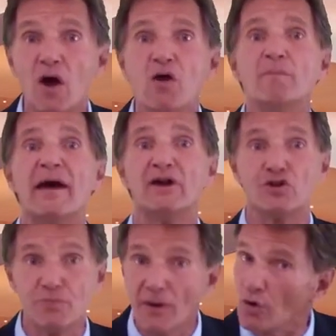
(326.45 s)
All
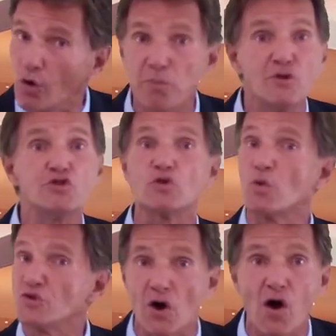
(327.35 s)
management, open
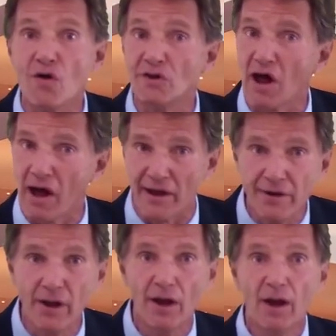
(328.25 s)
source,
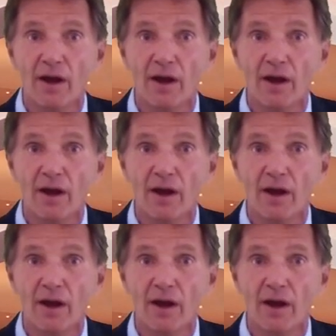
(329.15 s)
online.